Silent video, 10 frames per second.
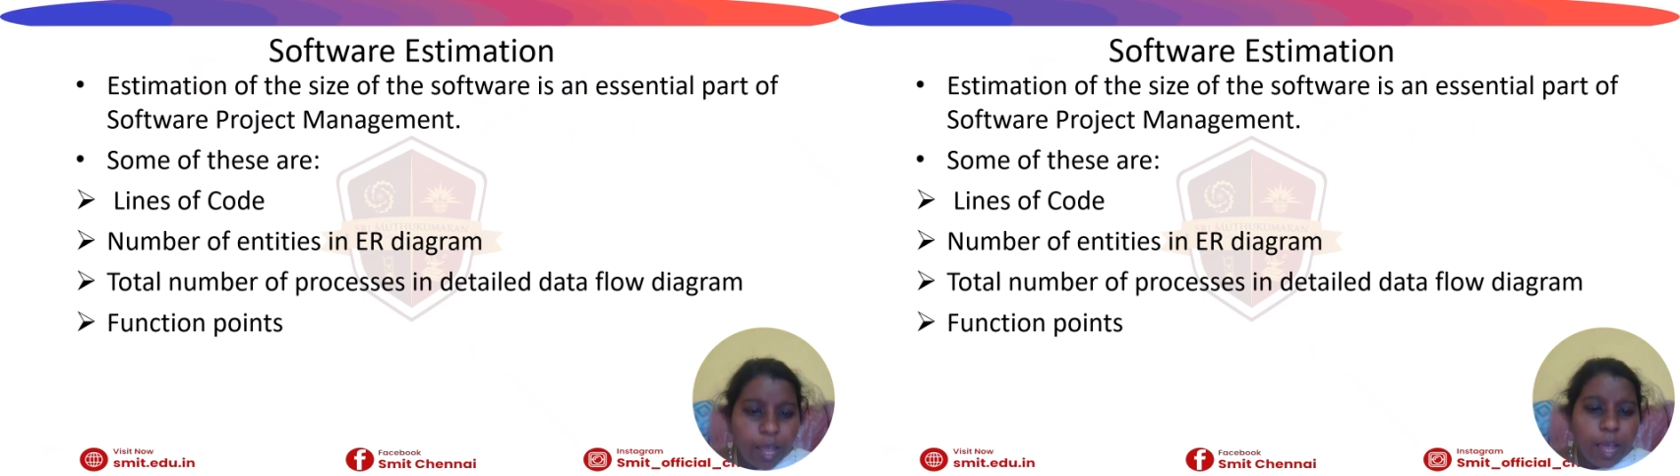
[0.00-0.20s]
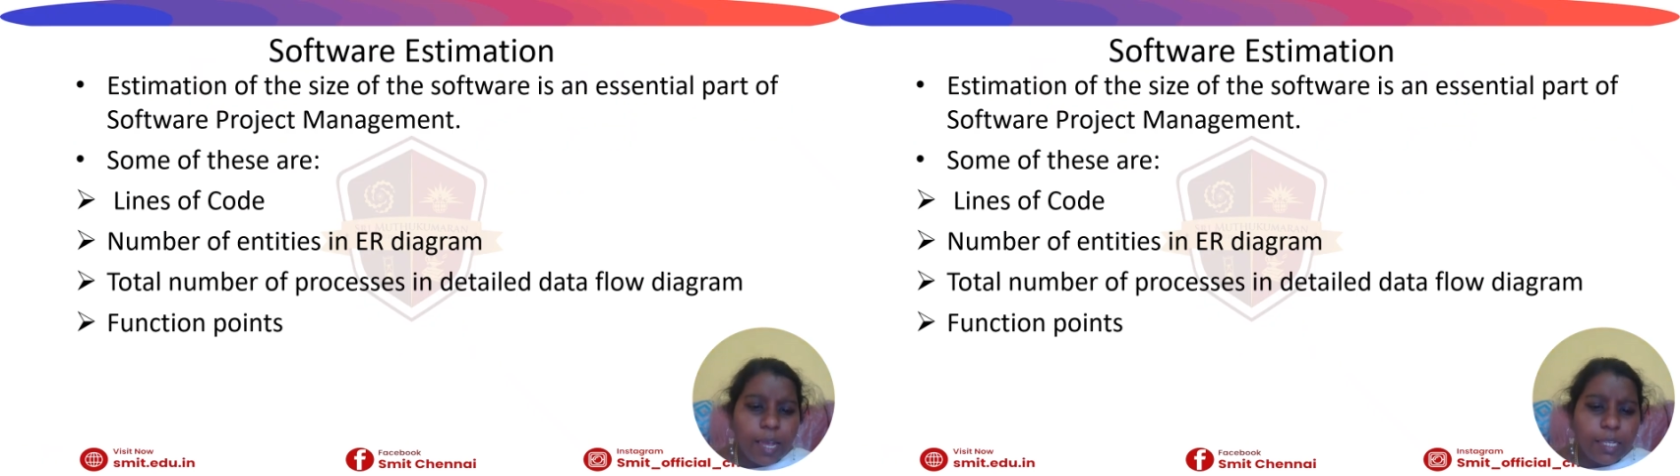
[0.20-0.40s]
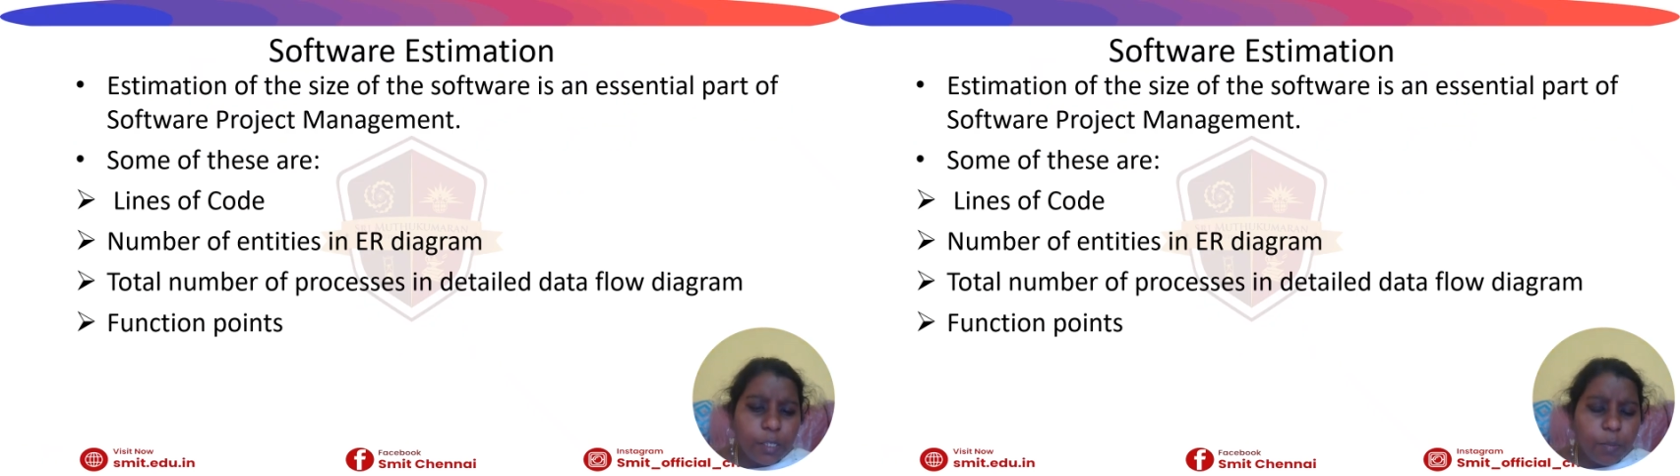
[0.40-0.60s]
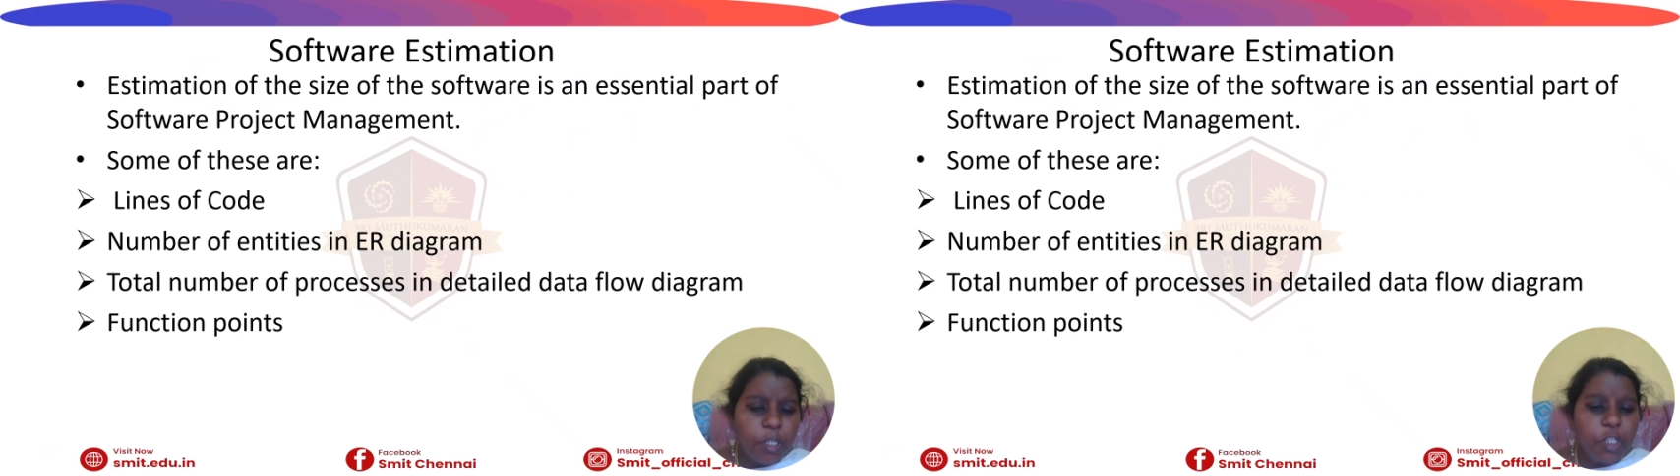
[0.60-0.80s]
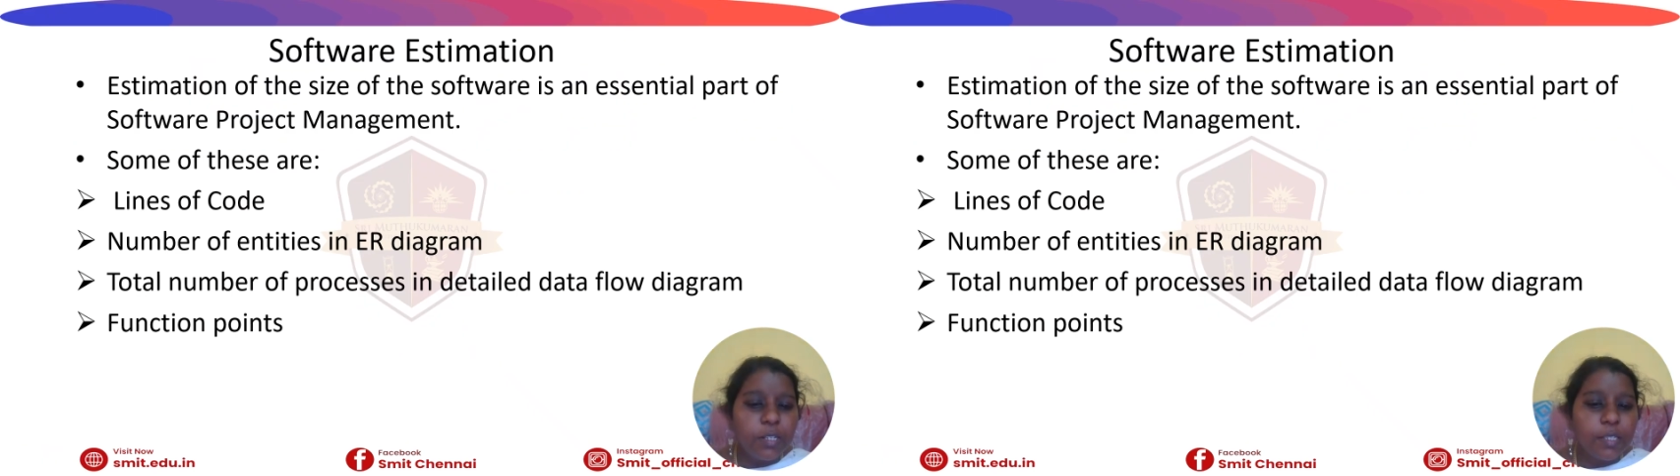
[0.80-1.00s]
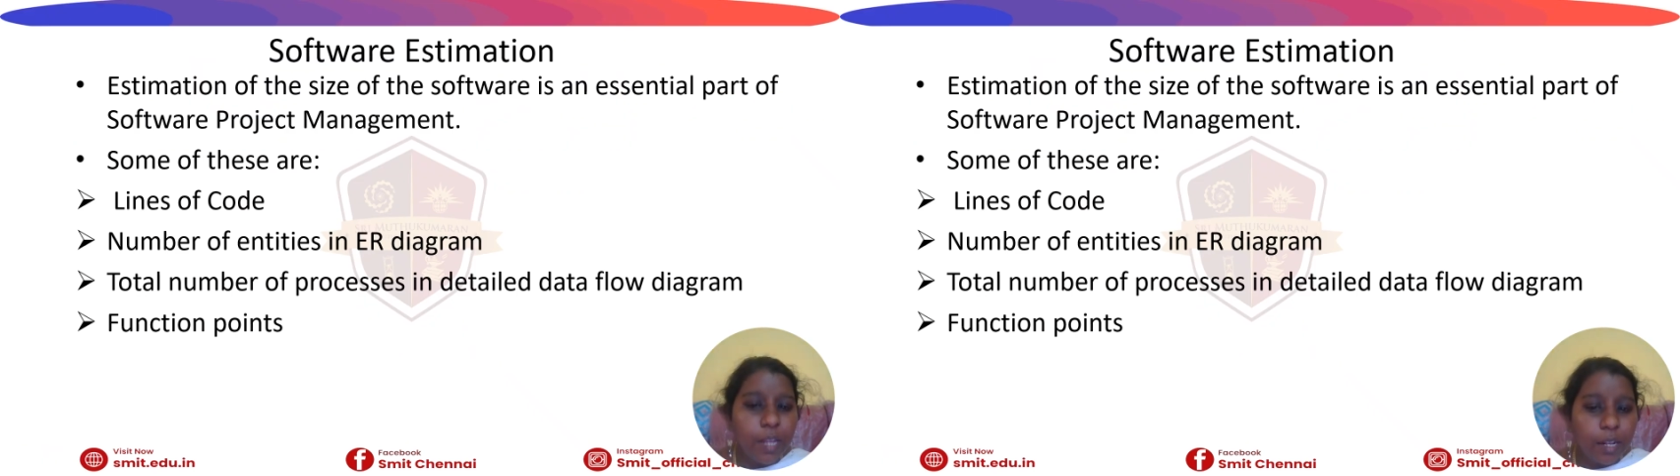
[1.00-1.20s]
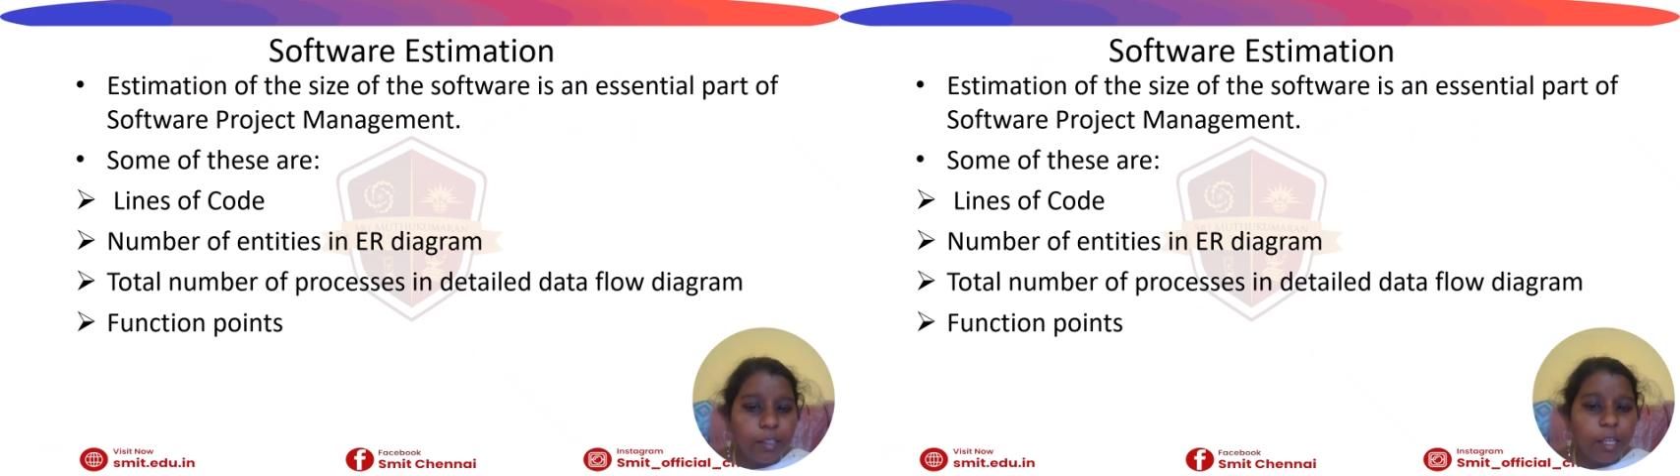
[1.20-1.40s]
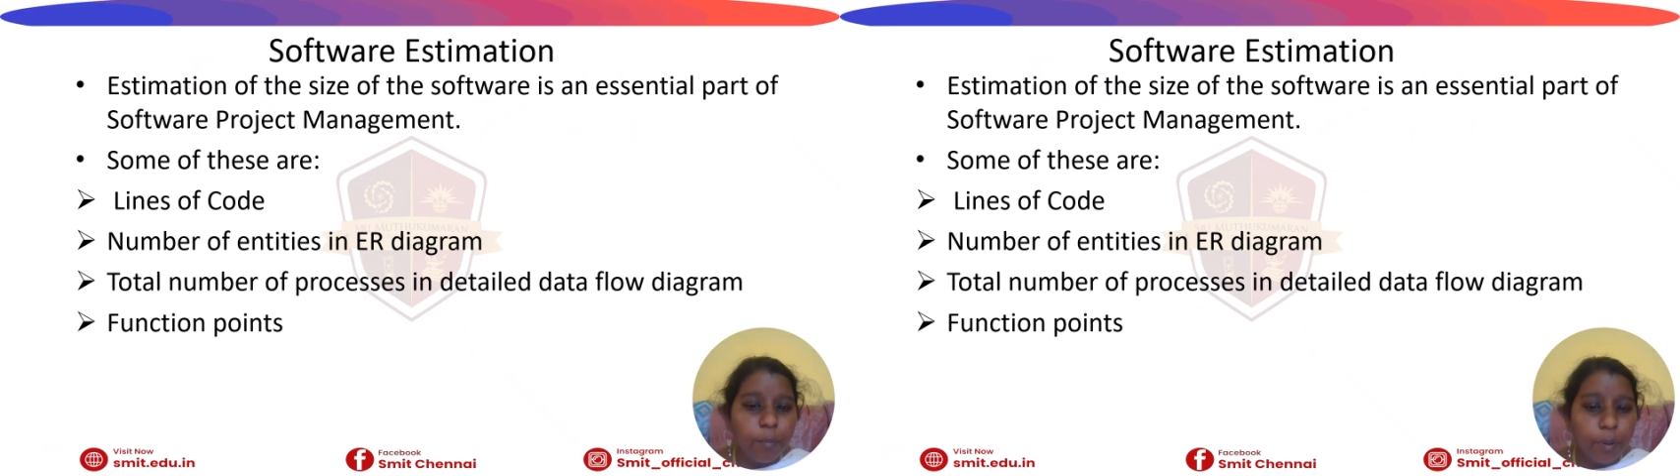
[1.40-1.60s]
Estimation is
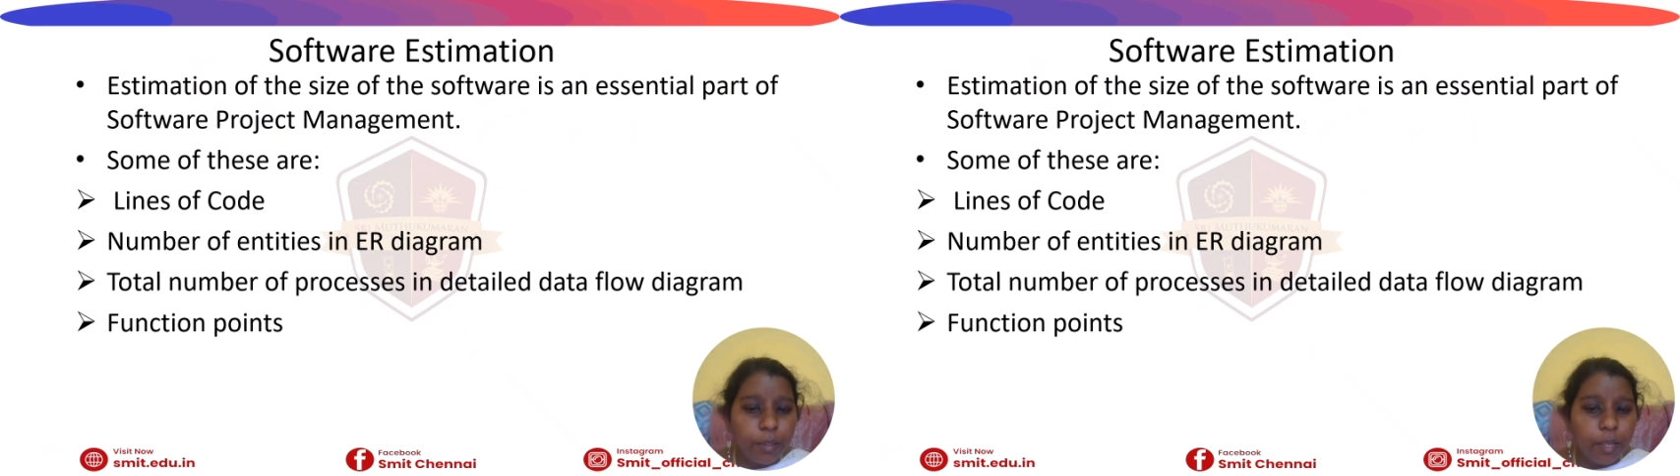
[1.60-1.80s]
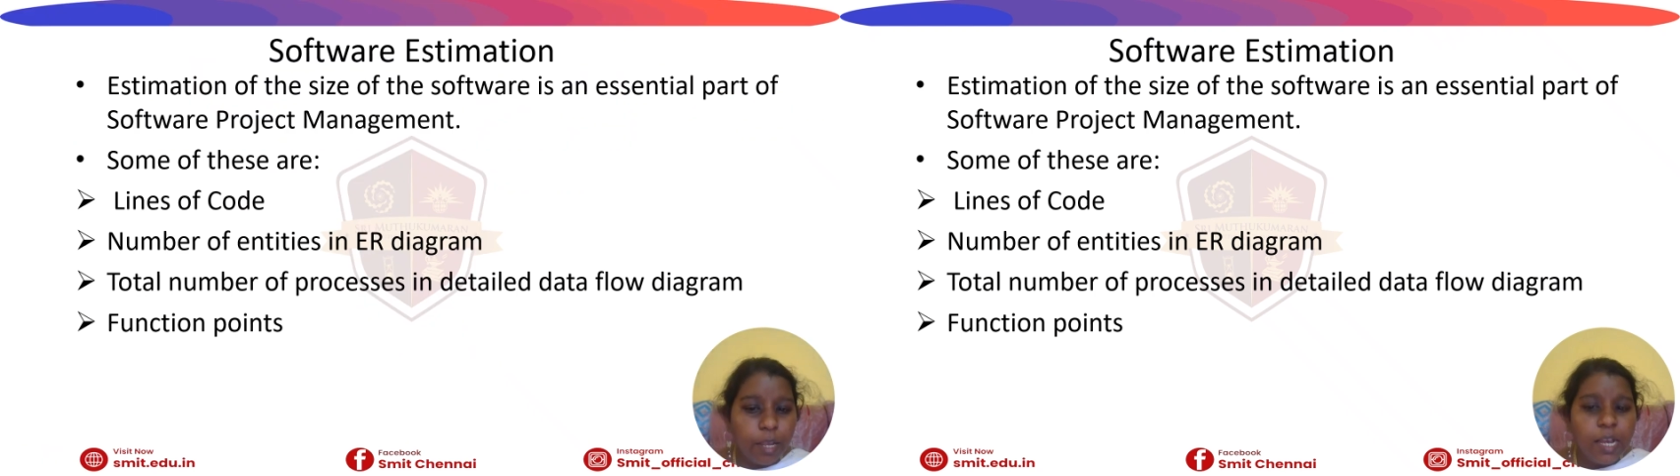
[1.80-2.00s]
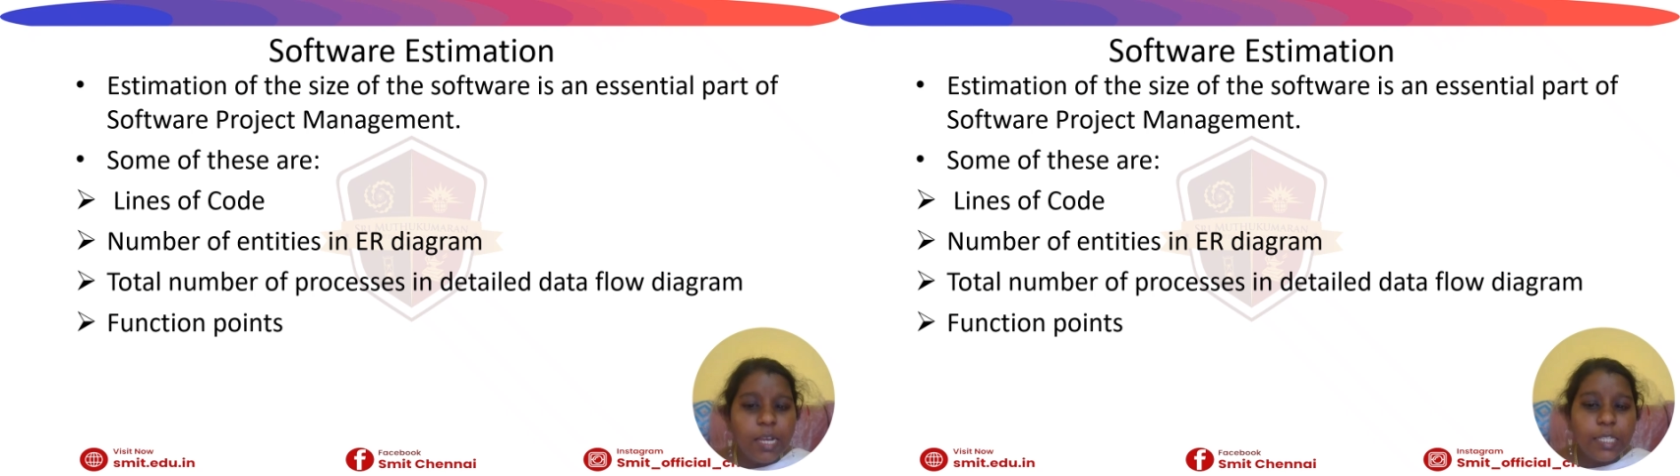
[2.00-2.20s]
nothing but the